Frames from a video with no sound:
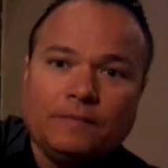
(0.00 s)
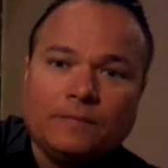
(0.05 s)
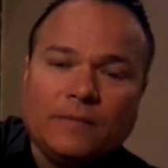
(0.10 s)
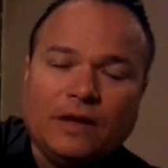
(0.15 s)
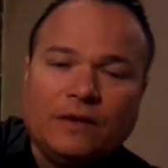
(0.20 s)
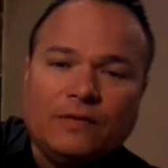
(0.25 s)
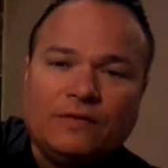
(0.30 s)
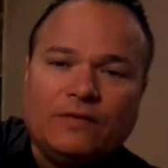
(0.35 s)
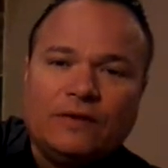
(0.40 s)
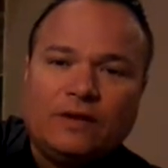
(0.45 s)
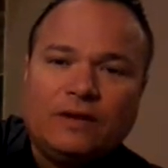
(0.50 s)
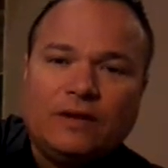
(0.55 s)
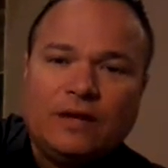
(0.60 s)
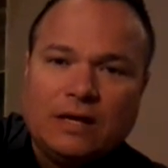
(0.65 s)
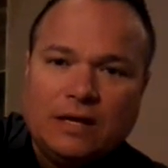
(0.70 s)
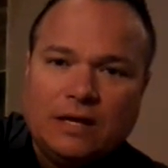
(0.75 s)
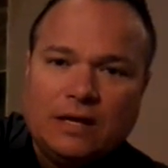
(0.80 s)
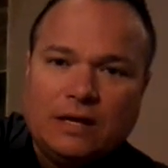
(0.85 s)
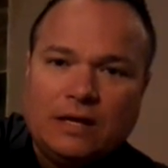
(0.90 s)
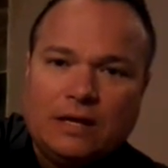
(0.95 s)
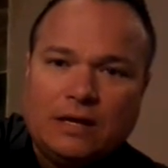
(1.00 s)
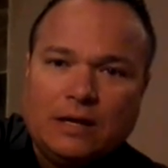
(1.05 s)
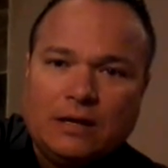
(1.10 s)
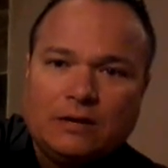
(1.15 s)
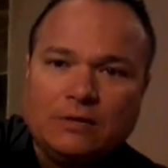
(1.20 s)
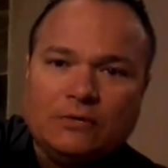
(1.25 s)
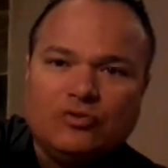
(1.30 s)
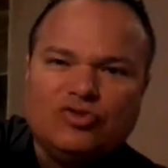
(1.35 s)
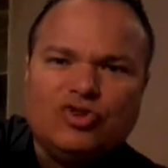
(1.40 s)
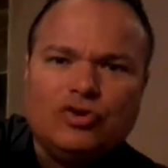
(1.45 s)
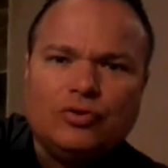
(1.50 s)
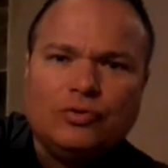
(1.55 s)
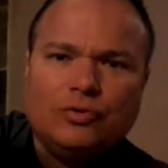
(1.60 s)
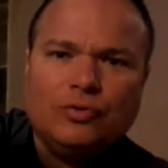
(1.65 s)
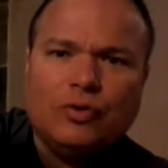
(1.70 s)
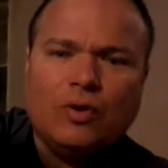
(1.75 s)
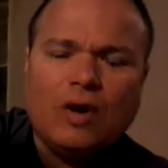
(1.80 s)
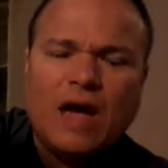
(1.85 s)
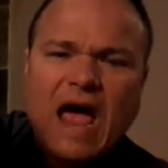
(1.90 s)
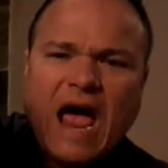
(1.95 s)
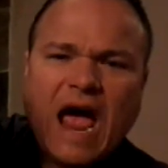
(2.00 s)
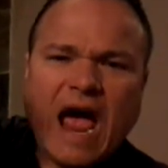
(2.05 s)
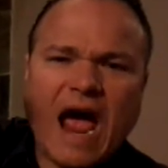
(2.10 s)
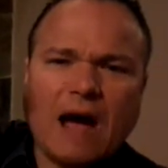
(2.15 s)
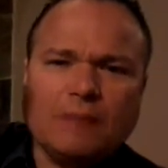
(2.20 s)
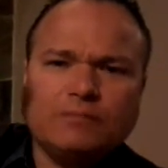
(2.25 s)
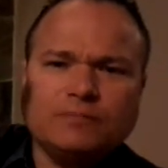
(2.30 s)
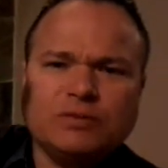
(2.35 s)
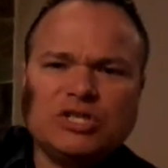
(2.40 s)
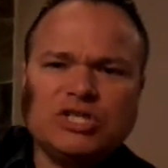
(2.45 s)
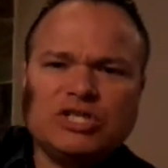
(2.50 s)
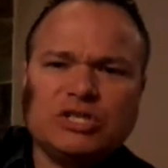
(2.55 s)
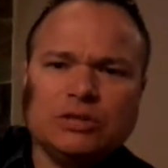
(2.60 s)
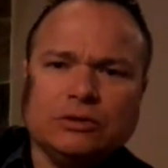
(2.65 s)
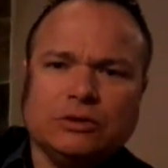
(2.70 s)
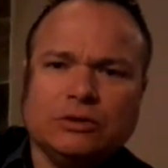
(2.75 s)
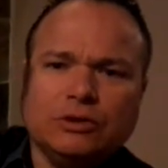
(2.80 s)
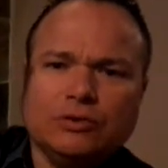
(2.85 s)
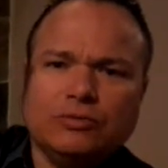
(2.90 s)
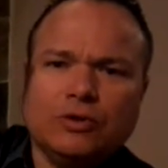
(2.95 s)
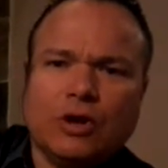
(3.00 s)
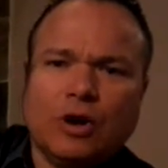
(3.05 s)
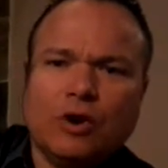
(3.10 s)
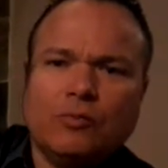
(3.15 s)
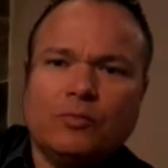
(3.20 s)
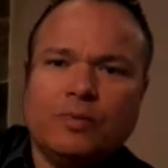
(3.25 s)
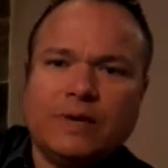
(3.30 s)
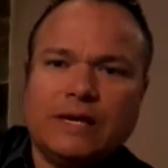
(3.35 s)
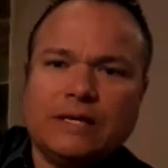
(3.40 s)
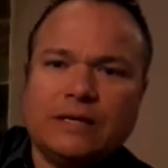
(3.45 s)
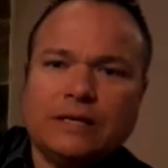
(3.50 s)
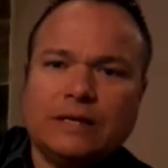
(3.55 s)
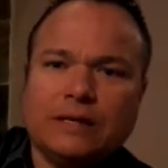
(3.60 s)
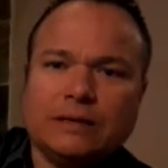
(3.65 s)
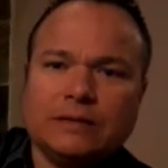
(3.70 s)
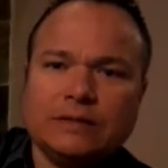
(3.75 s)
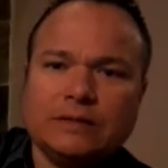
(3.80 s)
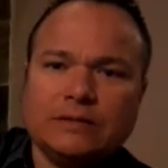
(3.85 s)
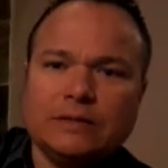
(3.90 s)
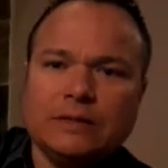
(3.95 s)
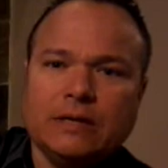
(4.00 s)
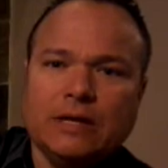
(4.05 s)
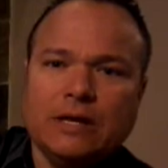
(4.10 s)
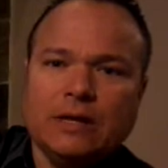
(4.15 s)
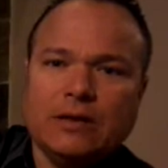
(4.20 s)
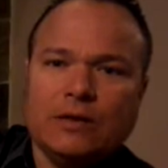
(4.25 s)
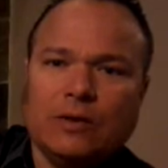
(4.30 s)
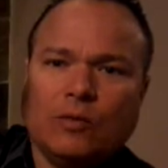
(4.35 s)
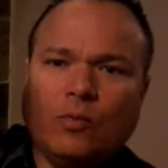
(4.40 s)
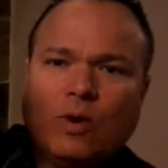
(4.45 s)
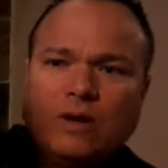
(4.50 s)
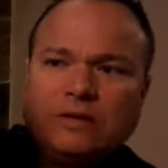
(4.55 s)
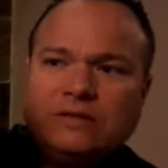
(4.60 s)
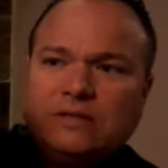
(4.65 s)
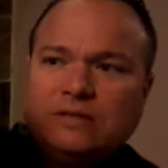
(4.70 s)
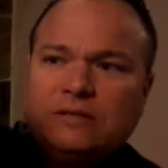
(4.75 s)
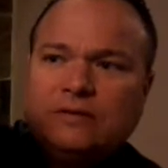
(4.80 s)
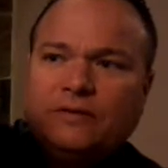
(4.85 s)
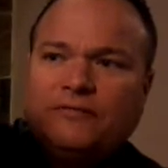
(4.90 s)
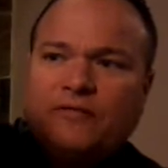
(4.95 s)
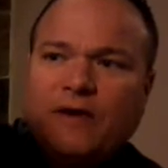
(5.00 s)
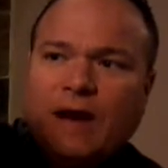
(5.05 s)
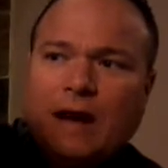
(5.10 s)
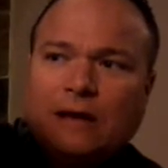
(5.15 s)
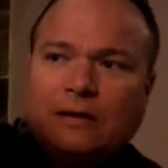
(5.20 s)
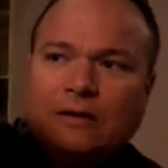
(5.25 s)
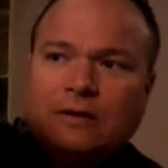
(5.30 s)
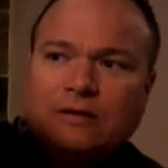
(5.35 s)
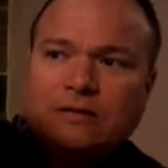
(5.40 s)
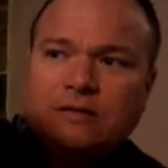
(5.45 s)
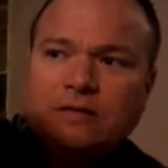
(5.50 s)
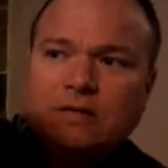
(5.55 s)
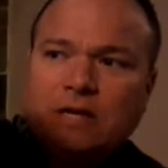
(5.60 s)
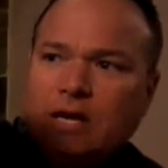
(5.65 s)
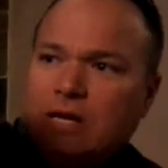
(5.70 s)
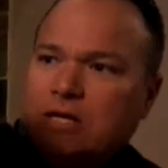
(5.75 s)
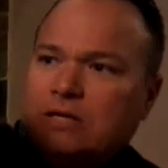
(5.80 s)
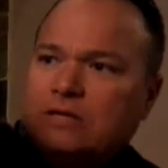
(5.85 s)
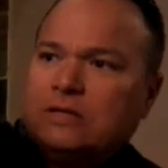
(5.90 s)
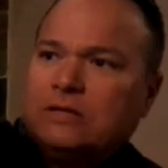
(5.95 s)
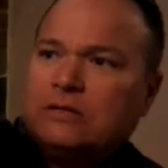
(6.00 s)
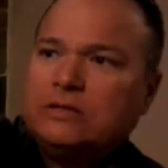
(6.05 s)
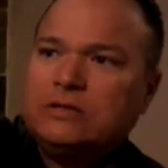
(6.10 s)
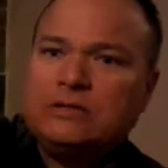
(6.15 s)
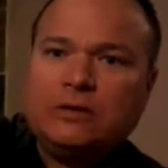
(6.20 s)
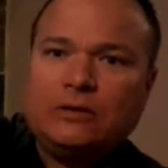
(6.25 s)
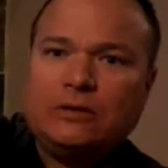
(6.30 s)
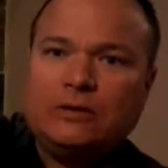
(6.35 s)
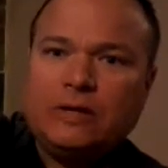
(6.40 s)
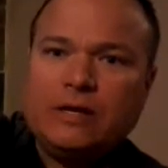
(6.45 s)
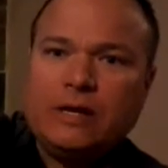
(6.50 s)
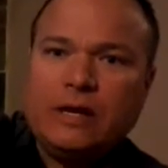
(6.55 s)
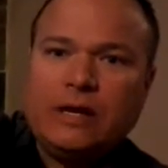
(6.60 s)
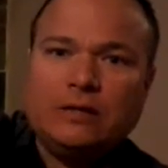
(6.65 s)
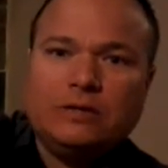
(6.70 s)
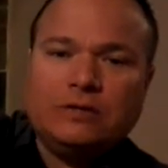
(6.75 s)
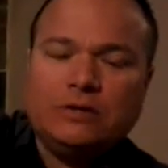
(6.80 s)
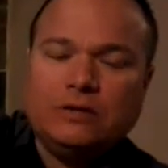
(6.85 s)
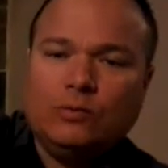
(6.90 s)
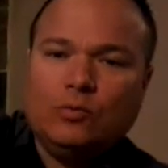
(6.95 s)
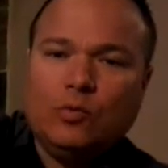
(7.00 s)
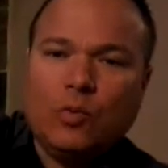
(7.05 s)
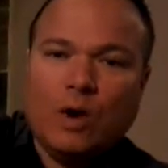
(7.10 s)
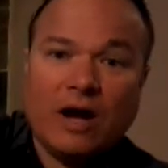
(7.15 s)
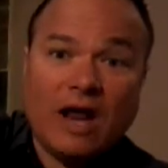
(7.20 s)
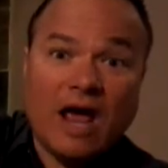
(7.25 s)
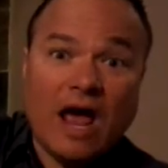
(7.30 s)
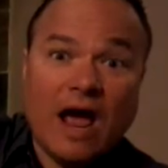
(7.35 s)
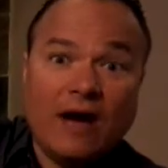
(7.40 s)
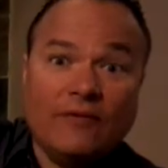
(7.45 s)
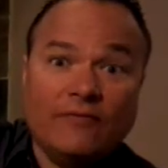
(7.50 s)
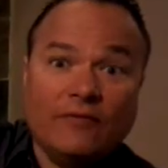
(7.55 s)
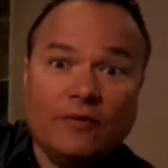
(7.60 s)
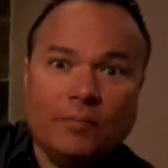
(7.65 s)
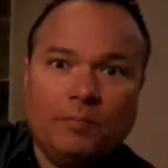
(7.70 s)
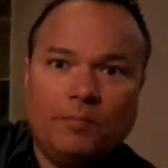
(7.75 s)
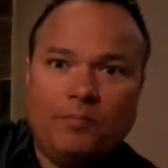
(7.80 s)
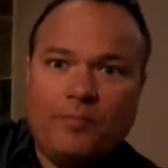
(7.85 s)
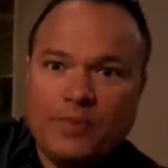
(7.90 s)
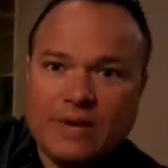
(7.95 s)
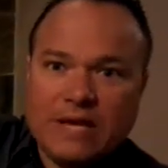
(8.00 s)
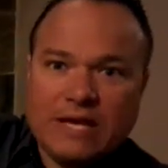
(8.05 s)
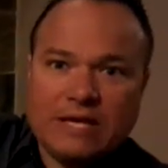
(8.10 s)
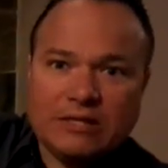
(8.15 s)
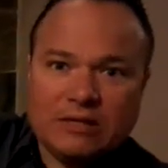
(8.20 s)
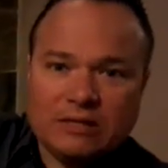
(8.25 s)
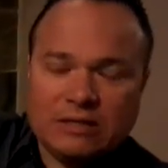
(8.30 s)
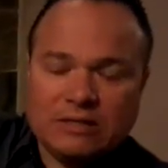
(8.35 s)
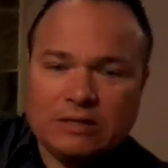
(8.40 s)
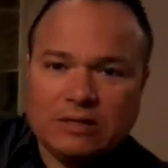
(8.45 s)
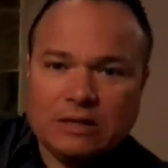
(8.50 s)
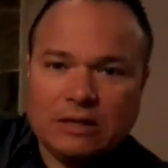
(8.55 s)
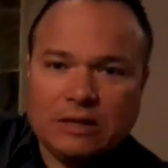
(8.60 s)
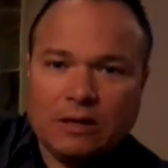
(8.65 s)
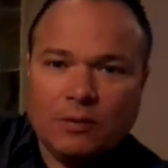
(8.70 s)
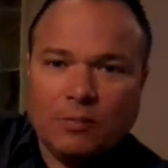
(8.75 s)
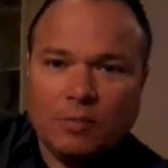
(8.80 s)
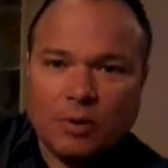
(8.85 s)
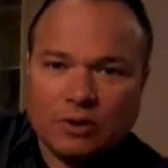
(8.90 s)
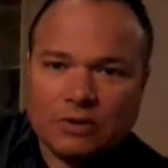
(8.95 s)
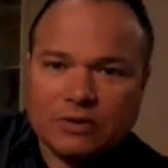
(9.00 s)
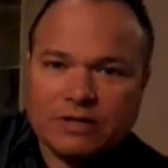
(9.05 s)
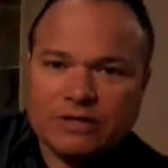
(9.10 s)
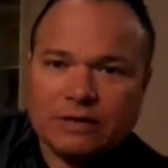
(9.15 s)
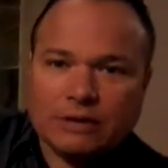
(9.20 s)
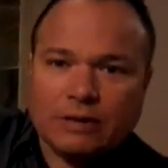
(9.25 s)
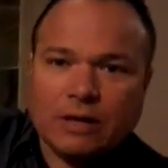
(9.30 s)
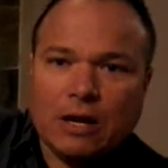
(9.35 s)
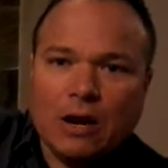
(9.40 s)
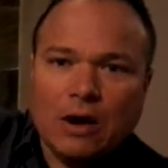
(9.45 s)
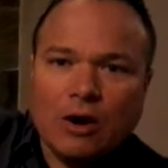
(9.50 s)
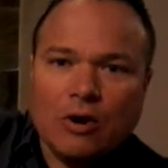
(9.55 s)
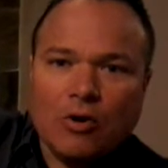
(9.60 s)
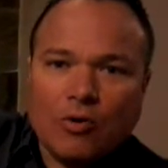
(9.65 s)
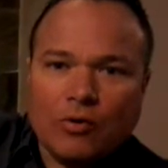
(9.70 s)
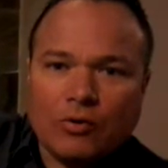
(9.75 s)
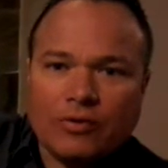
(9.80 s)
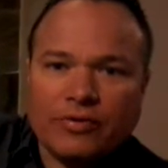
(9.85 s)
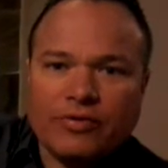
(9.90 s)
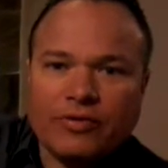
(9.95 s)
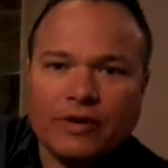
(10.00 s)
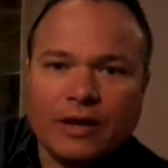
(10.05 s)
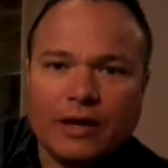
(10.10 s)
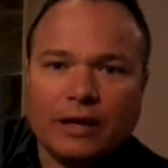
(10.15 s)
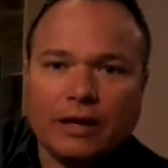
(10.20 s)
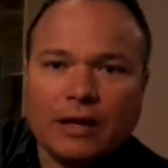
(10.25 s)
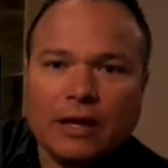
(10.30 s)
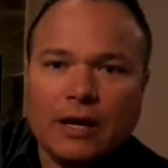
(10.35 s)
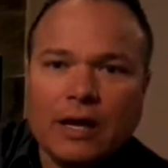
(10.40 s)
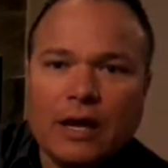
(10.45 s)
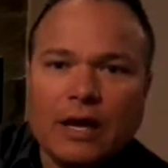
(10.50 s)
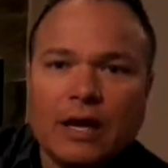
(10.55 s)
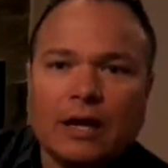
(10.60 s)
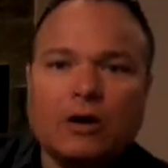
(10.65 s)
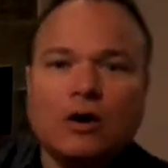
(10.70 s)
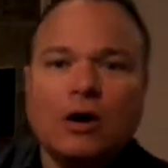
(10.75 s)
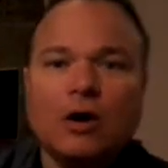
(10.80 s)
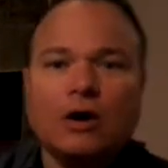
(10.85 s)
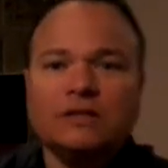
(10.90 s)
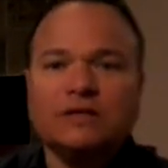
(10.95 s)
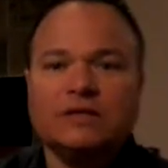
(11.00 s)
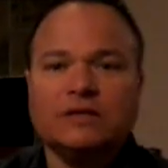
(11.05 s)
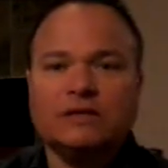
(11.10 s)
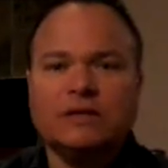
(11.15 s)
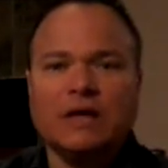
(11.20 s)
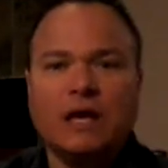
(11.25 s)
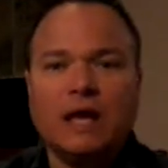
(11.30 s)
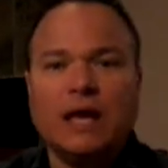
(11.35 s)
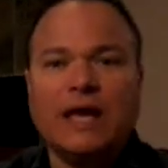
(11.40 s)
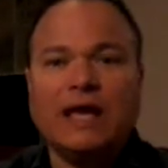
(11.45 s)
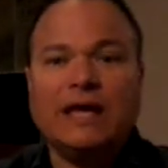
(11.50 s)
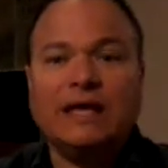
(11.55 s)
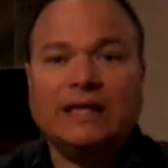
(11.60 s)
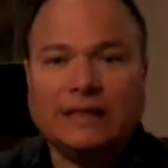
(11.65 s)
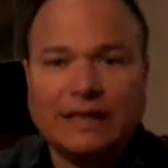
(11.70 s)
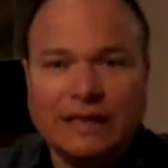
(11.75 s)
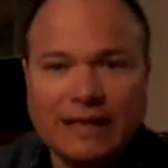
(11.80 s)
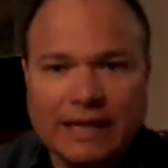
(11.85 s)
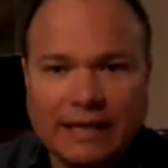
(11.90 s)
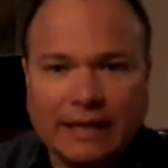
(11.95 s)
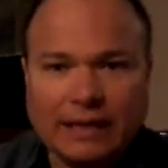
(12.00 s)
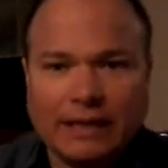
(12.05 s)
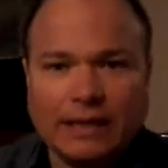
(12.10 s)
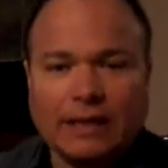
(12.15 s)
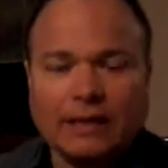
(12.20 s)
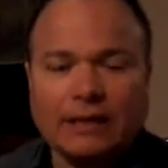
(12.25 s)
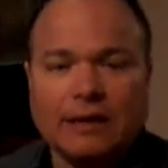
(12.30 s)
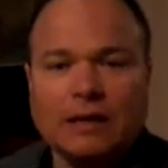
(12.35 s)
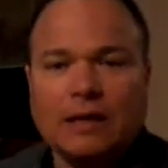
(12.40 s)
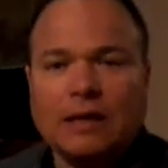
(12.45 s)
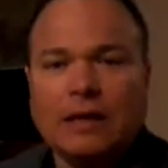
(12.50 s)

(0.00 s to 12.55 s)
is the key to absolute obedience. That once the phallus is inserted into whatever beast, person, or thing, it causes a link.